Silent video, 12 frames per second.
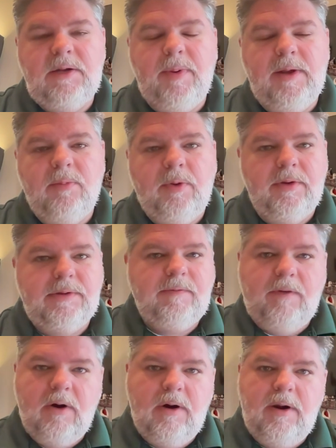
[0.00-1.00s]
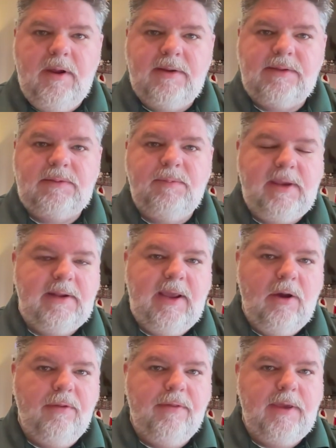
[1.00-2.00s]
dependable as far as being
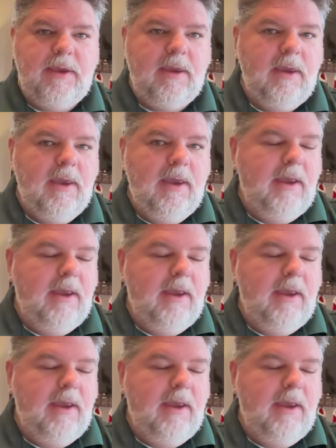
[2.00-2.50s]
healthy.